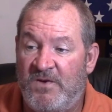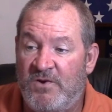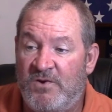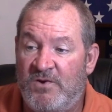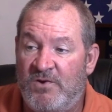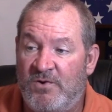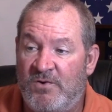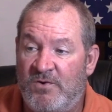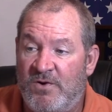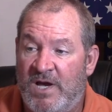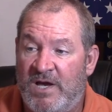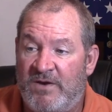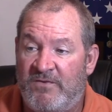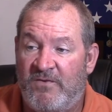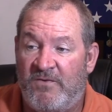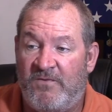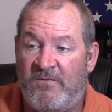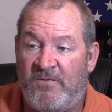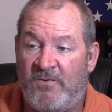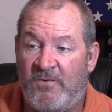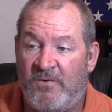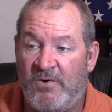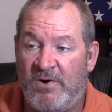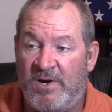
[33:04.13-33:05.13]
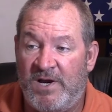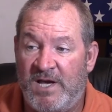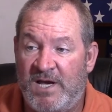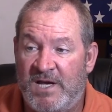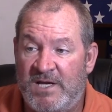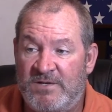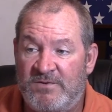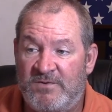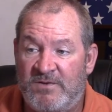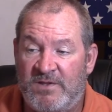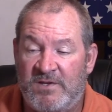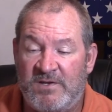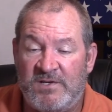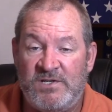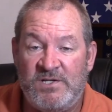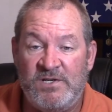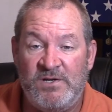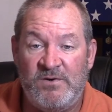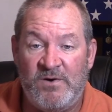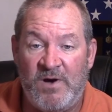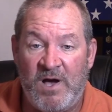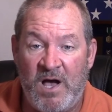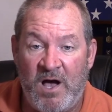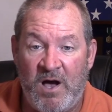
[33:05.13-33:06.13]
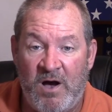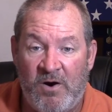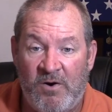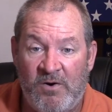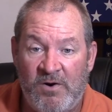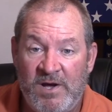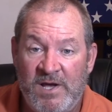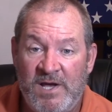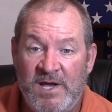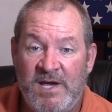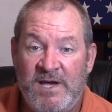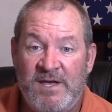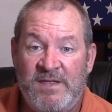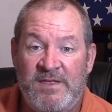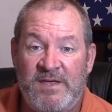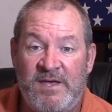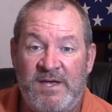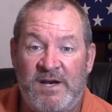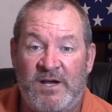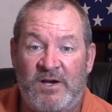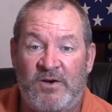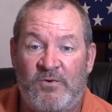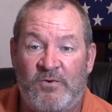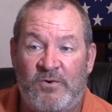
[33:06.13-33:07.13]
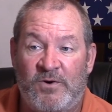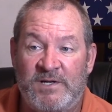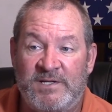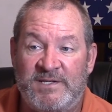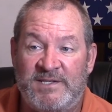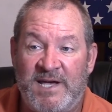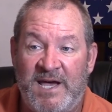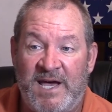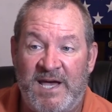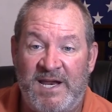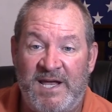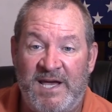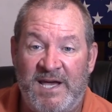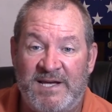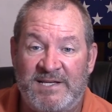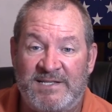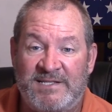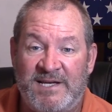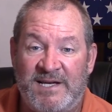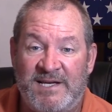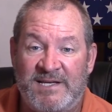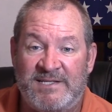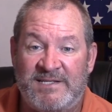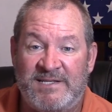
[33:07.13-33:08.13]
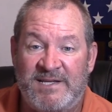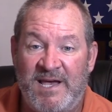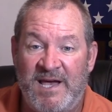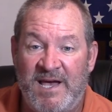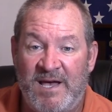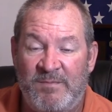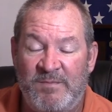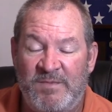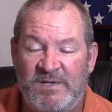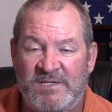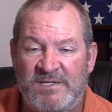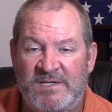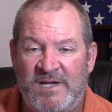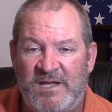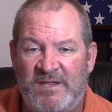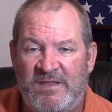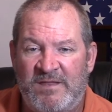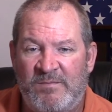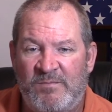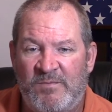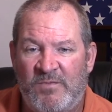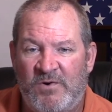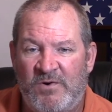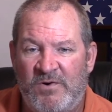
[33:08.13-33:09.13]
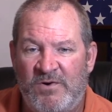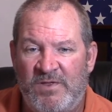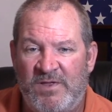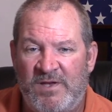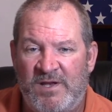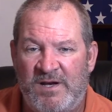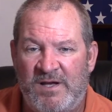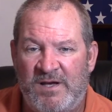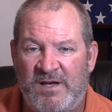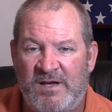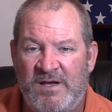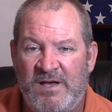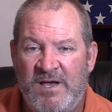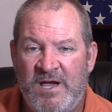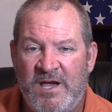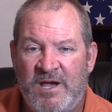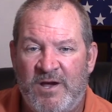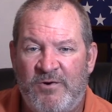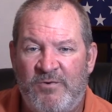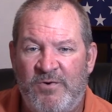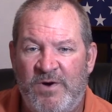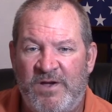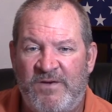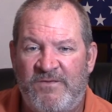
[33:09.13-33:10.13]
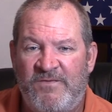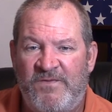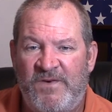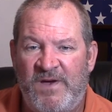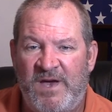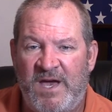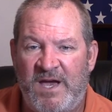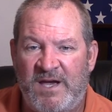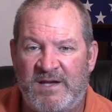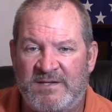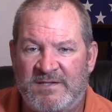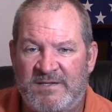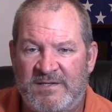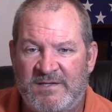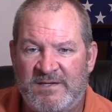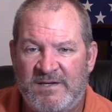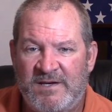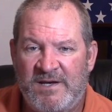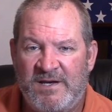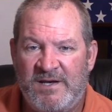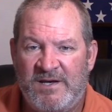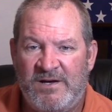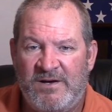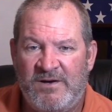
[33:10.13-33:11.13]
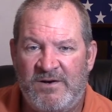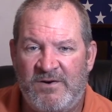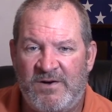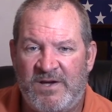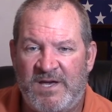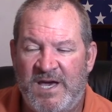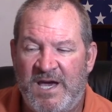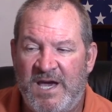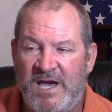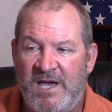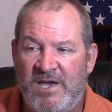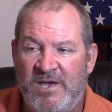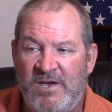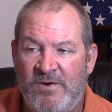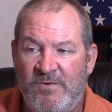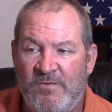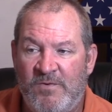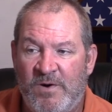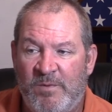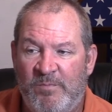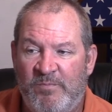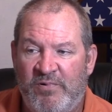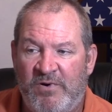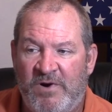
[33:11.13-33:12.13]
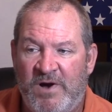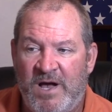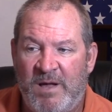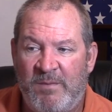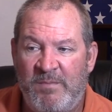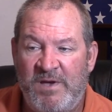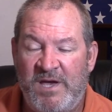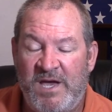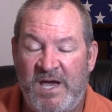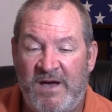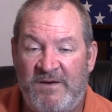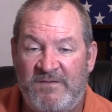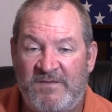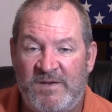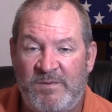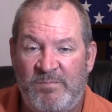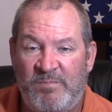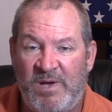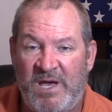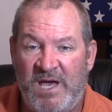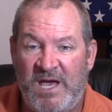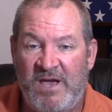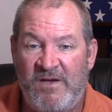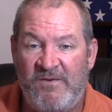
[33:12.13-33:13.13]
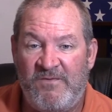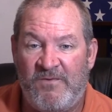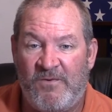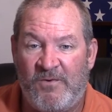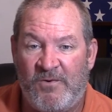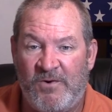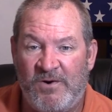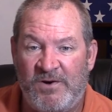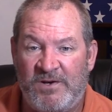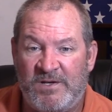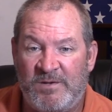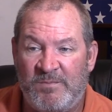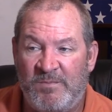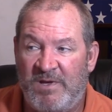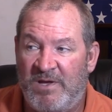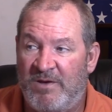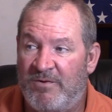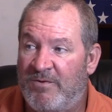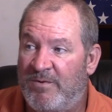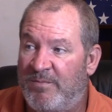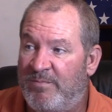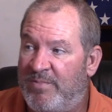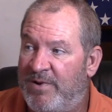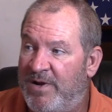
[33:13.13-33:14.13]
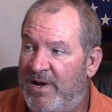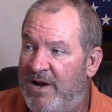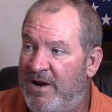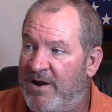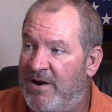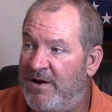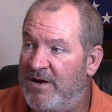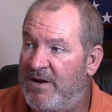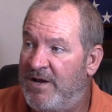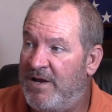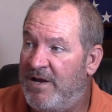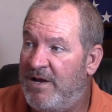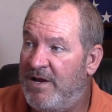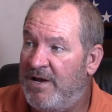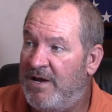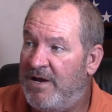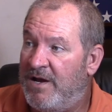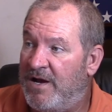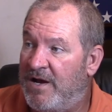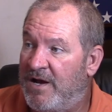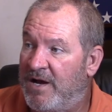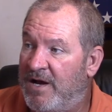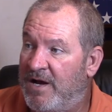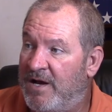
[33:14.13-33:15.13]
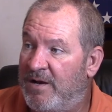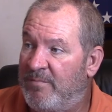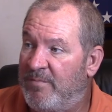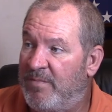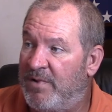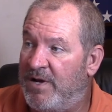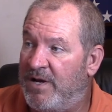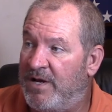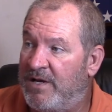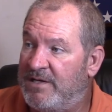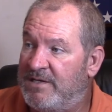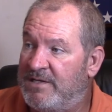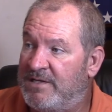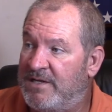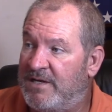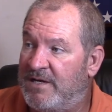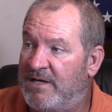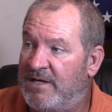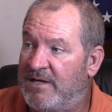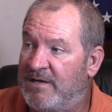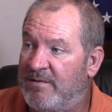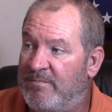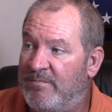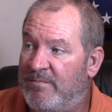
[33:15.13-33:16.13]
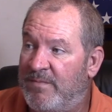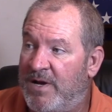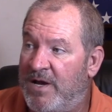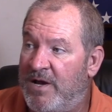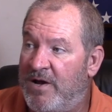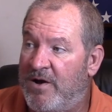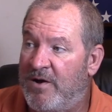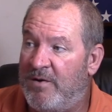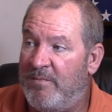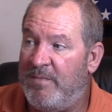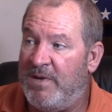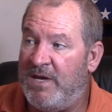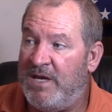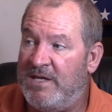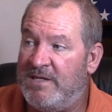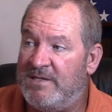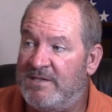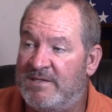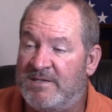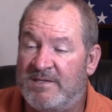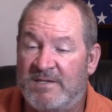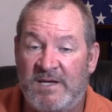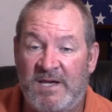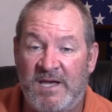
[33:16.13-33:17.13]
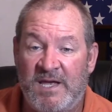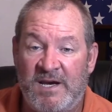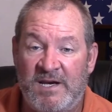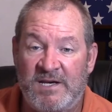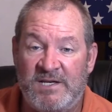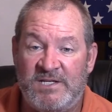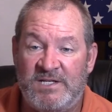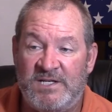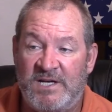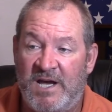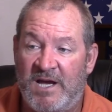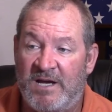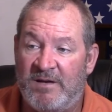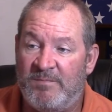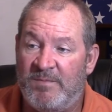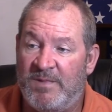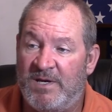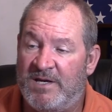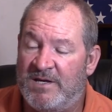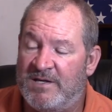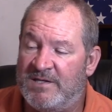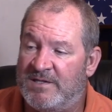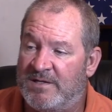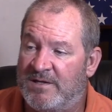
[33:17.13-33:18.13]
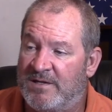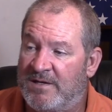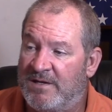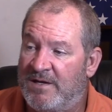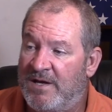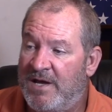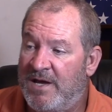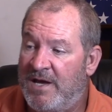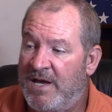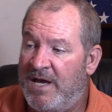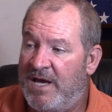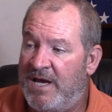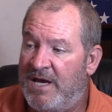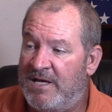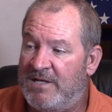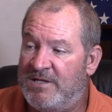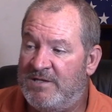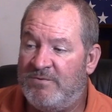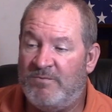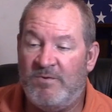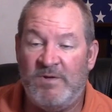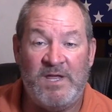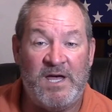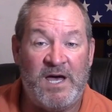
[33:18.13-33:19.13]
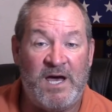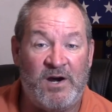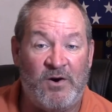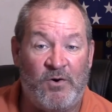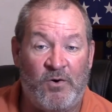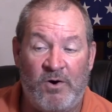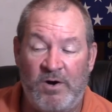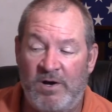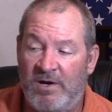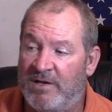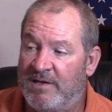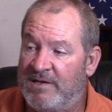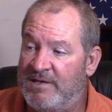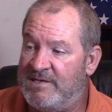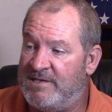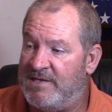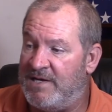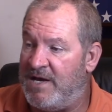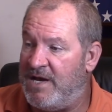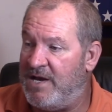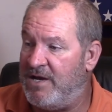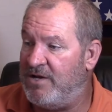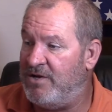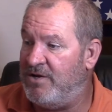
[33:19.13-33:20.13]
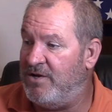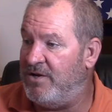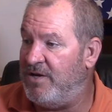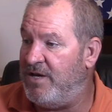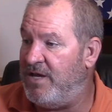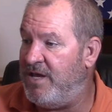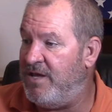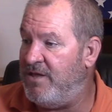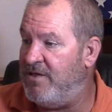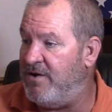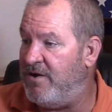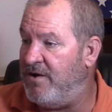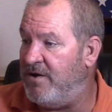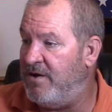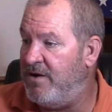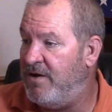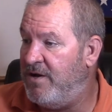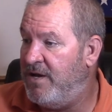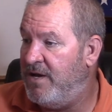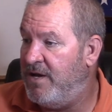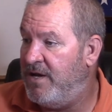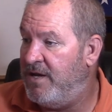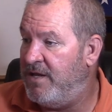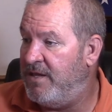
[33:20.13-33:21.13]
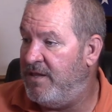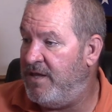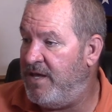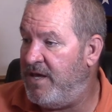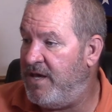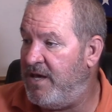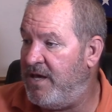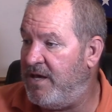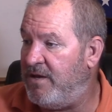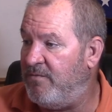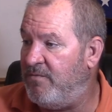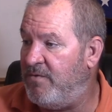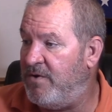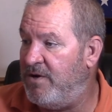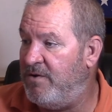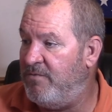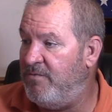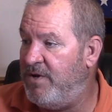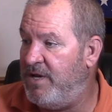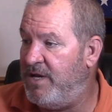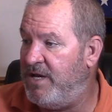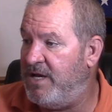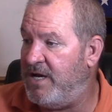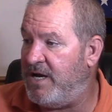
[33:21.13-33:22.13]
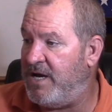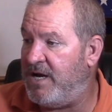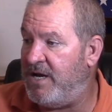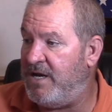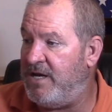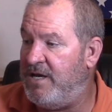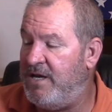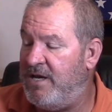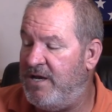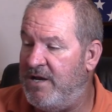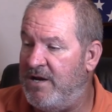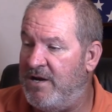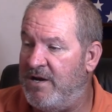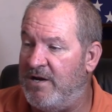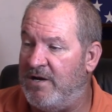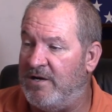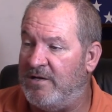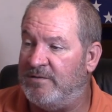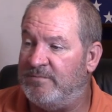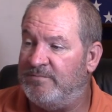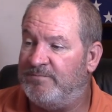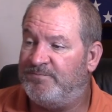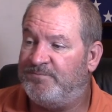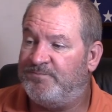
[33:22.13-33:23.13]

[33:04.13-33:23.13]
you do have a Ford Edge with the two point oh, then, of course, that S S M is nothing more than a quick fix. Okay, you will probably have to pay for it to be repaired, uh, but uh, by all means, get it checked, because an engine without oil is not good either. Then, what do we got here?